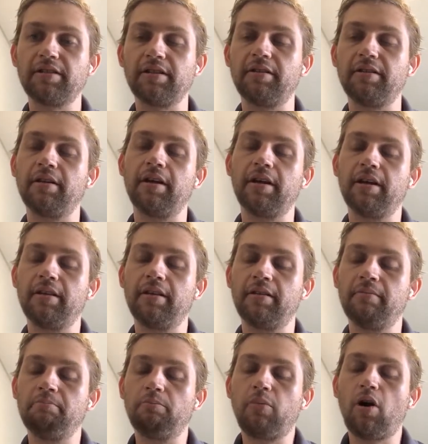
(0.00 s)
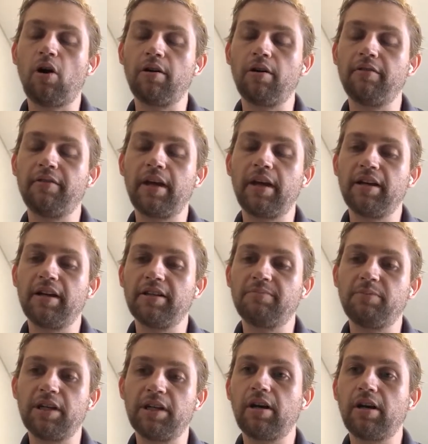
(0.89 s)
And part of that
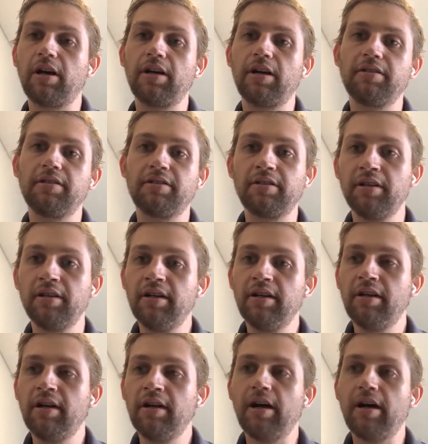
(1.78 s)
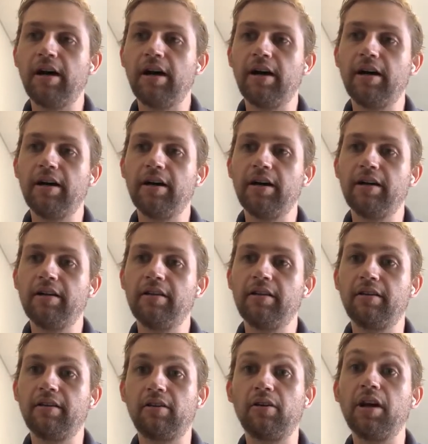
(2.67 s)
is because
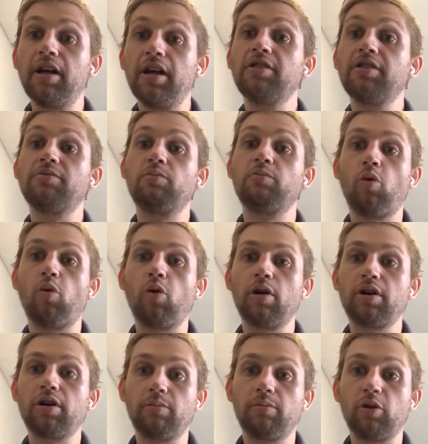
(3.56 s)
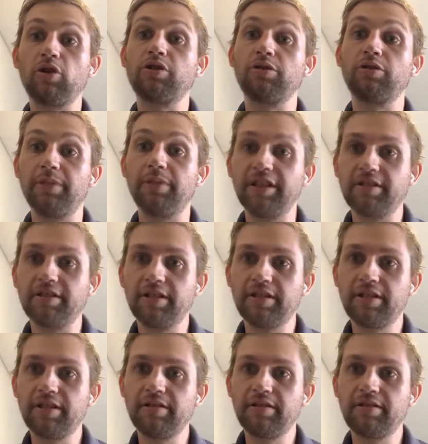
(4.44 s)
there is more commercial
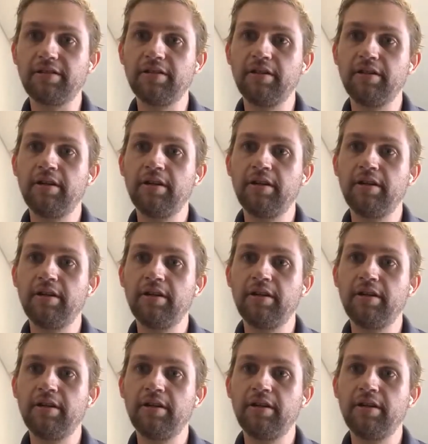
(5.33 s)
businesses